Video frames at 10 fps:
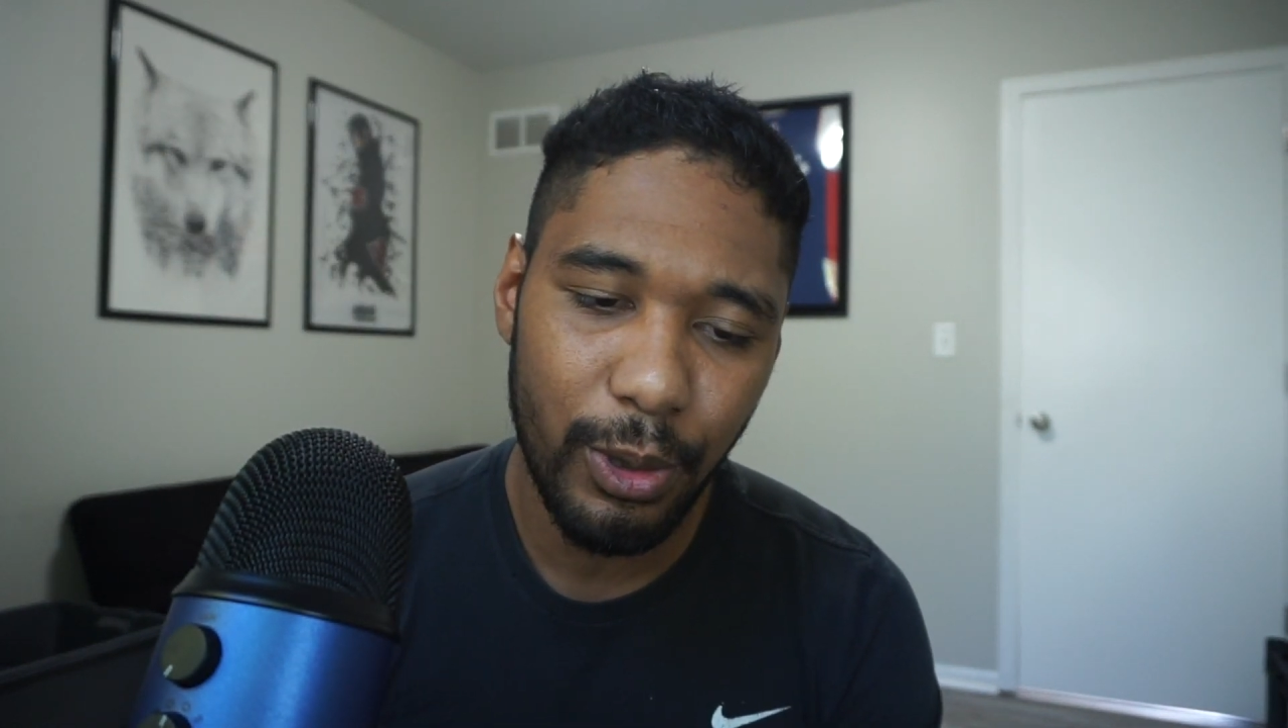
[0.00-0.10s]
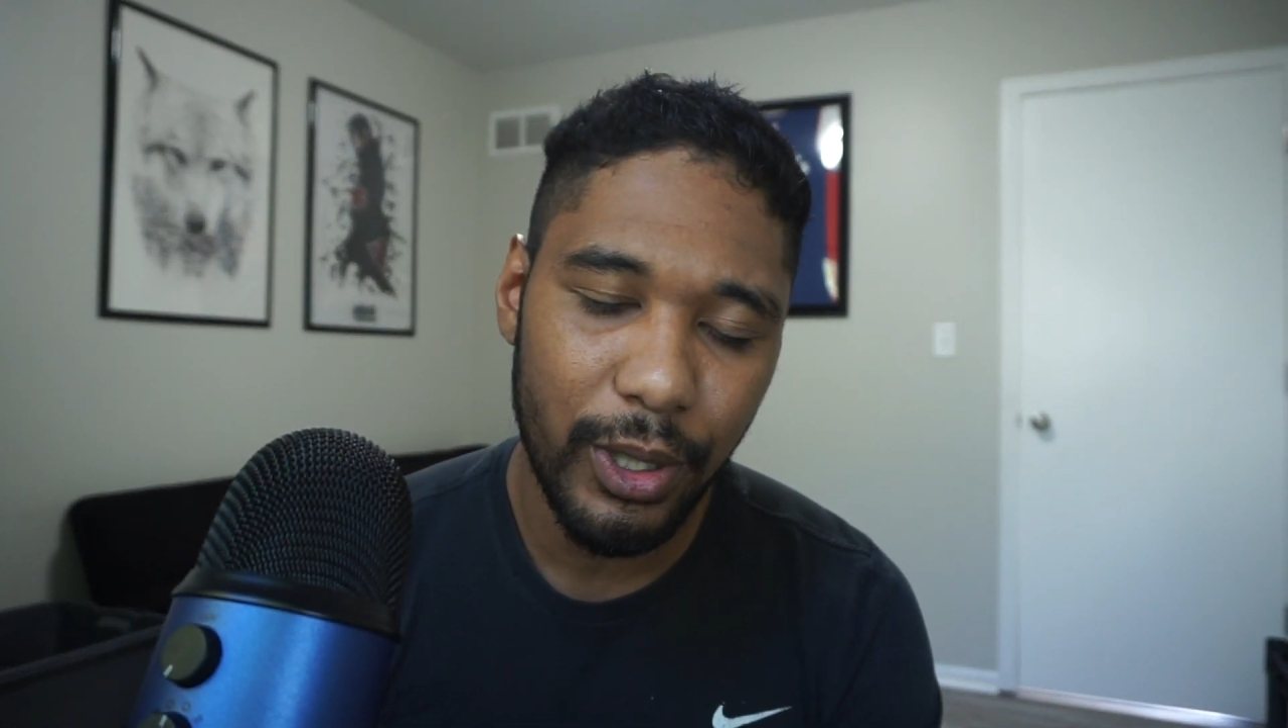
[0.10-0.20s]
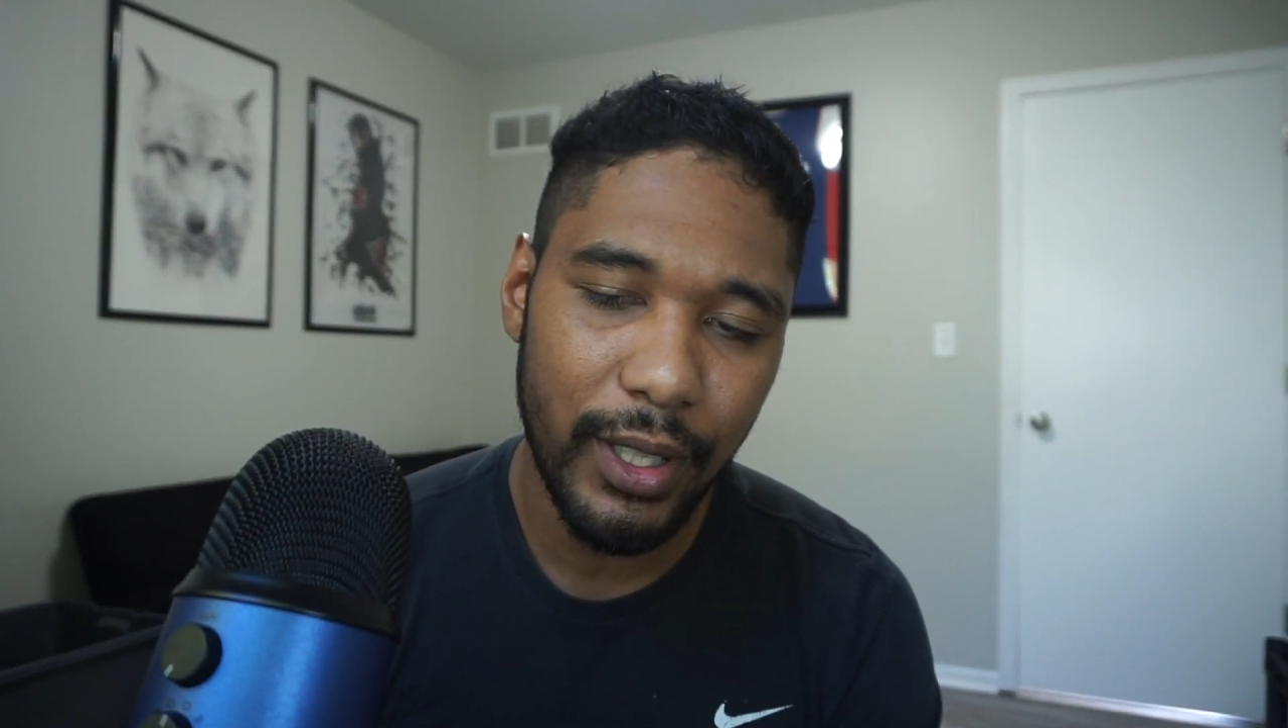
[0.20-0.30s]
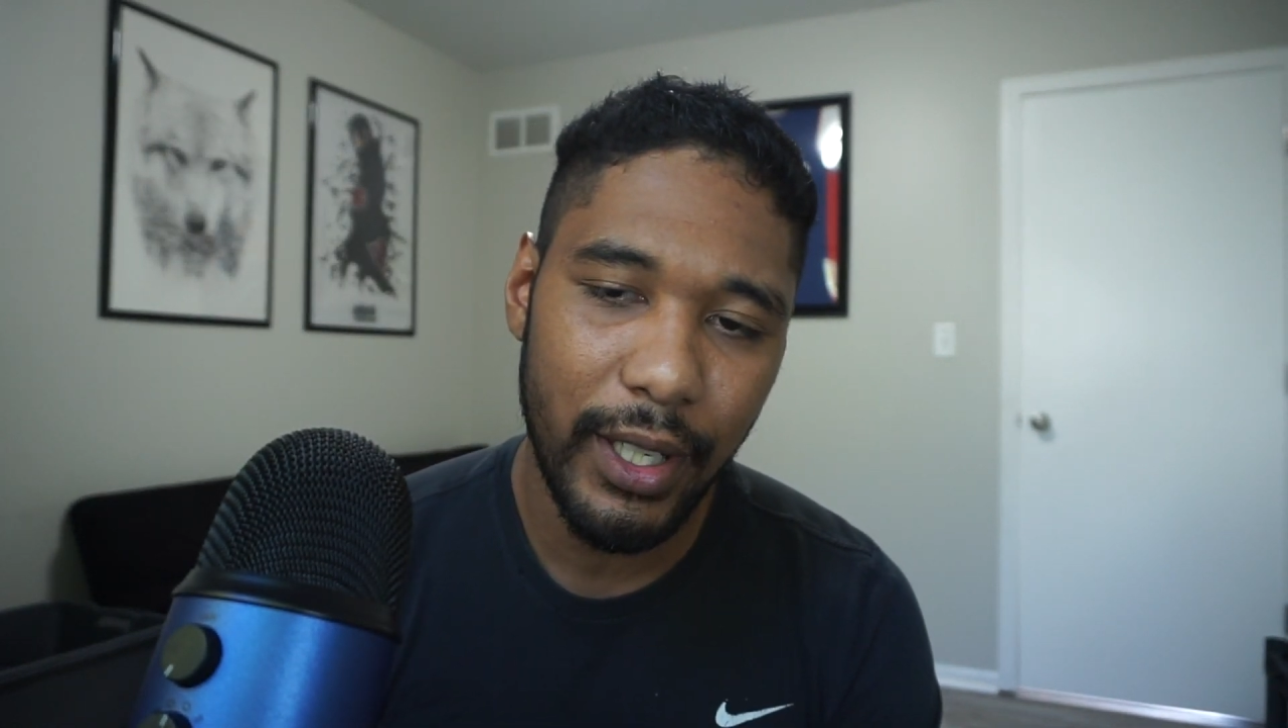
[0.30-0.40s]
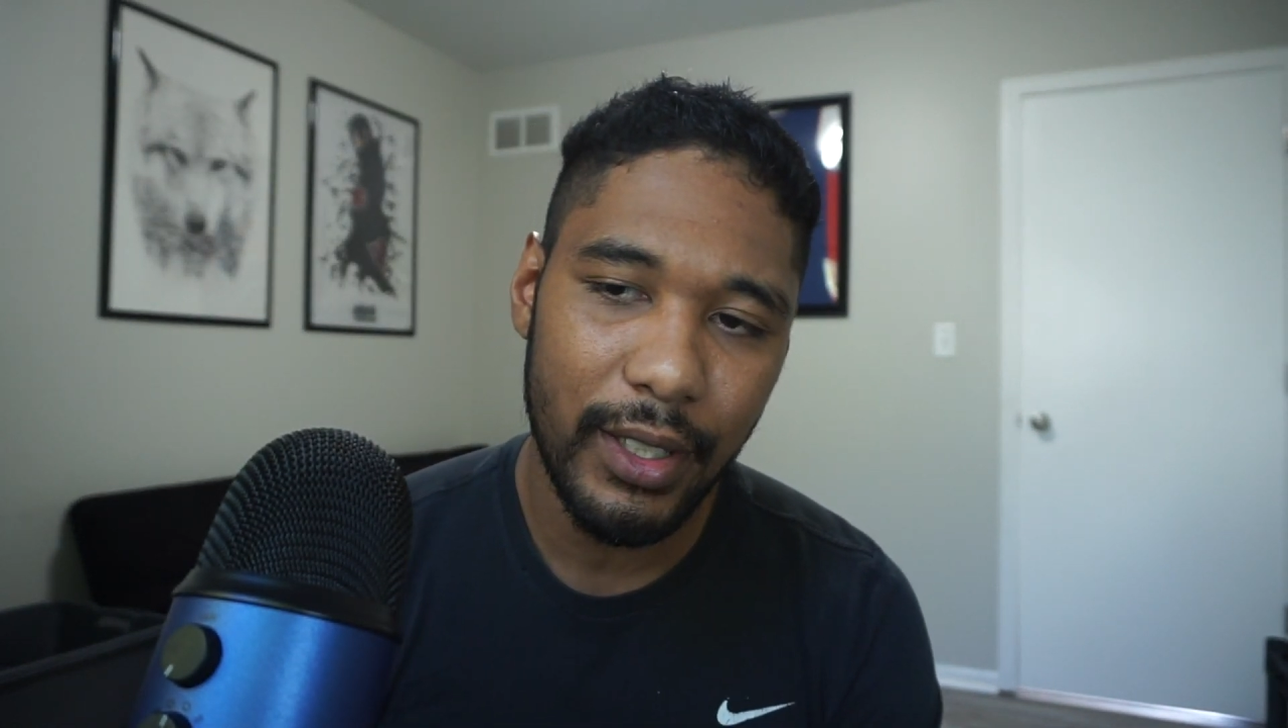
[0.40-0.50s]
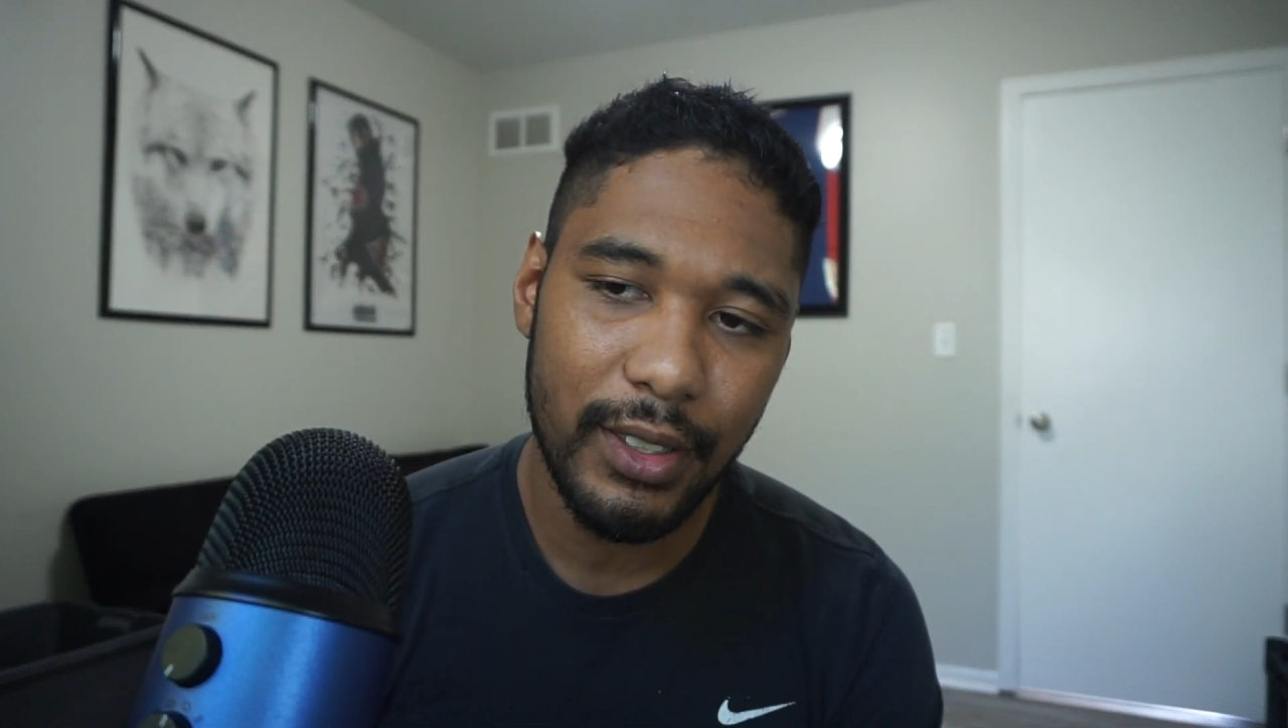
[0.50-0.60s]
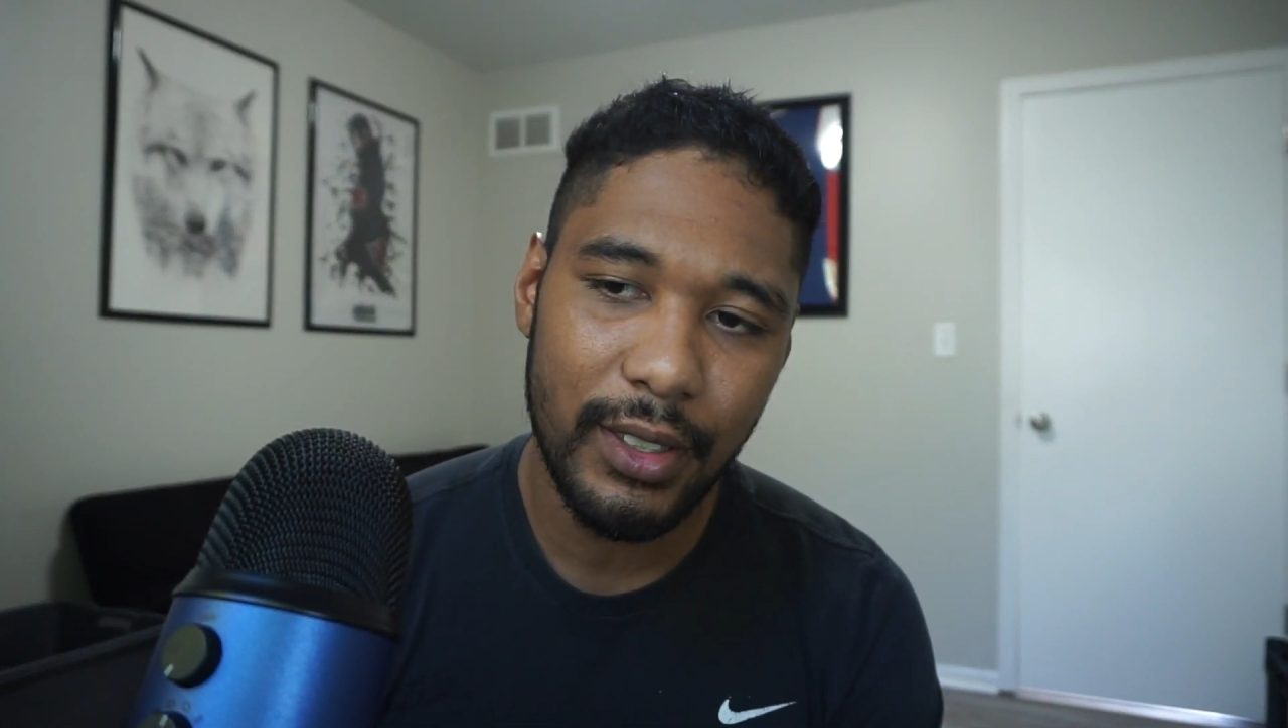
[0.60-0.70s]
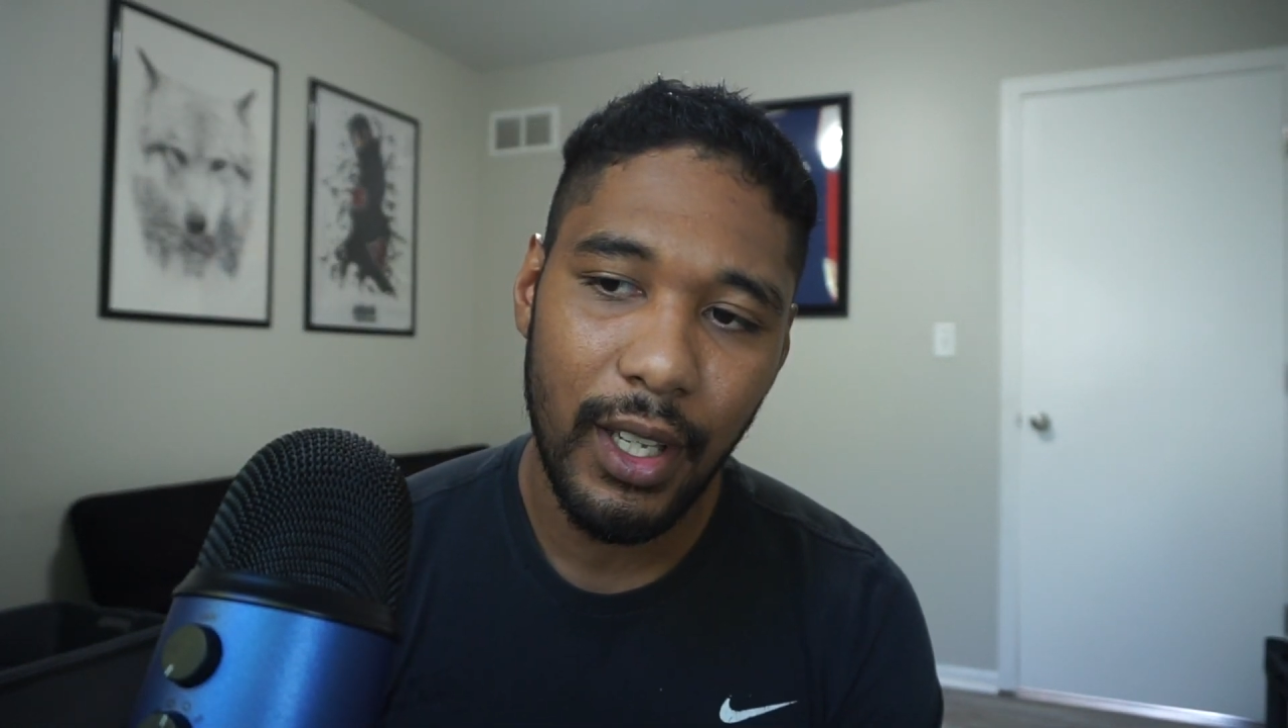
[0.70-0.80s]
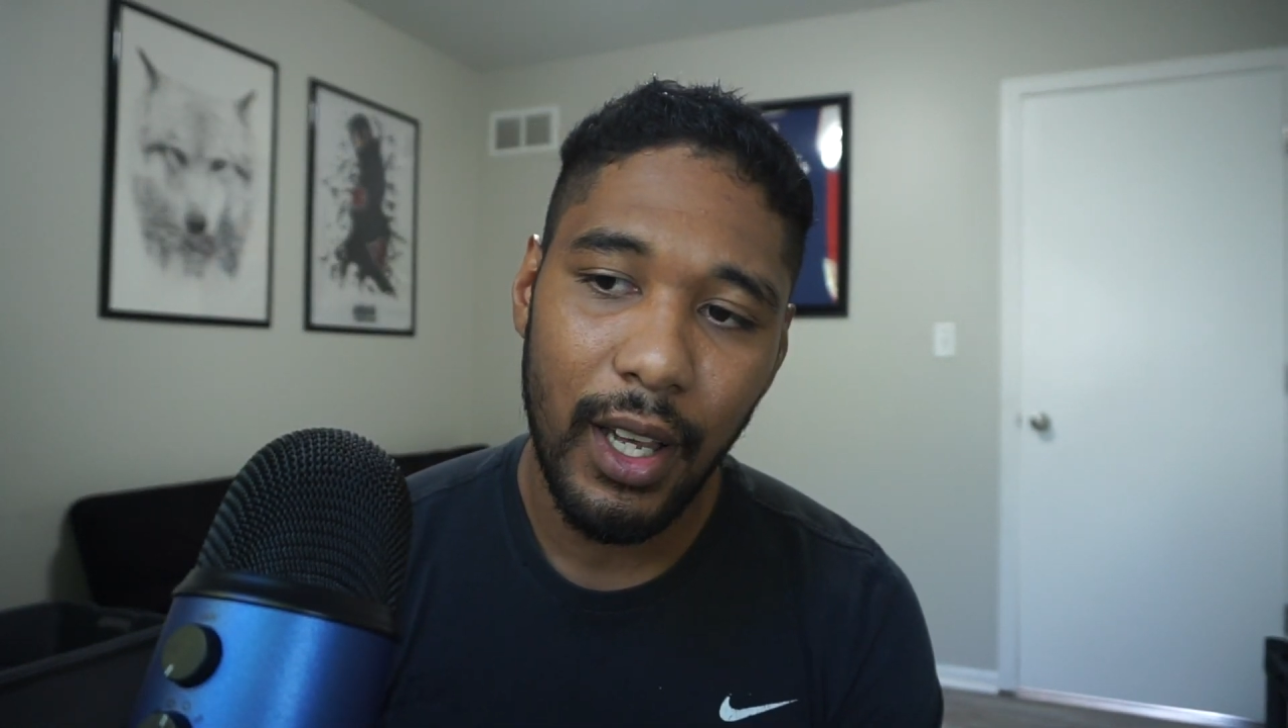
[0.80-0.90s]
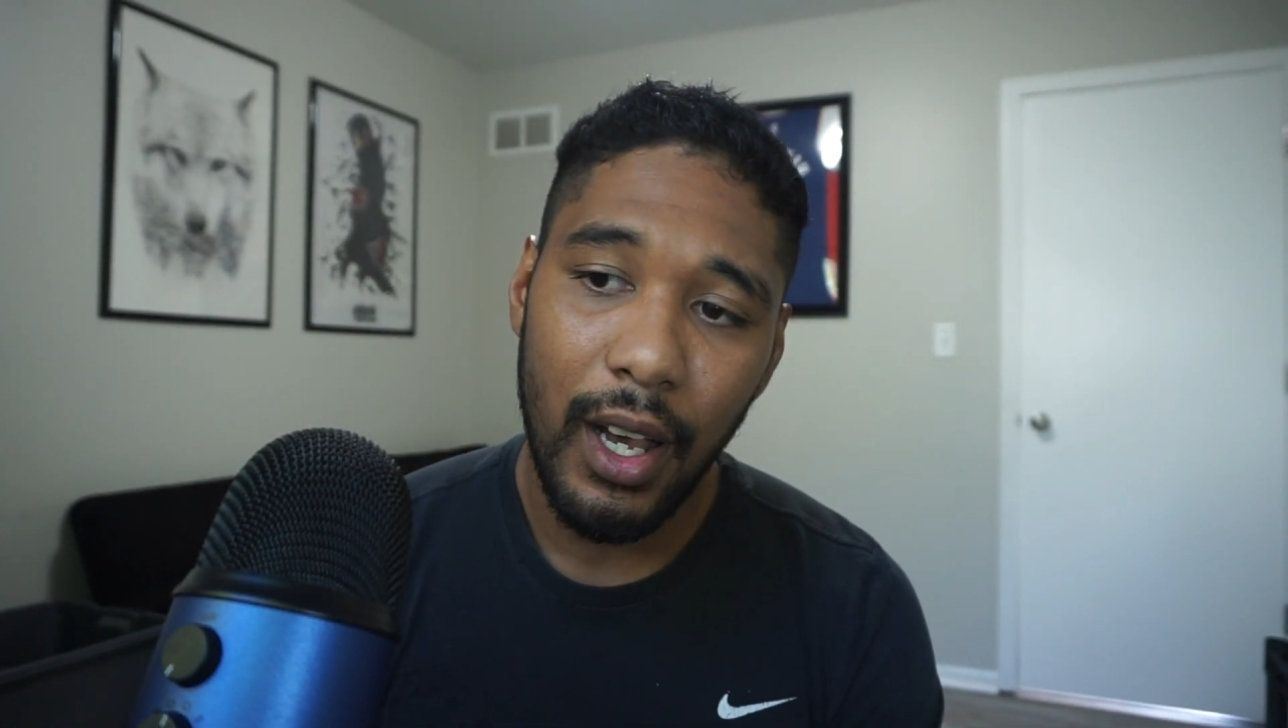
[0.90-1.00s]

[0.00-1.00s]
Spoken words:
York Knicks,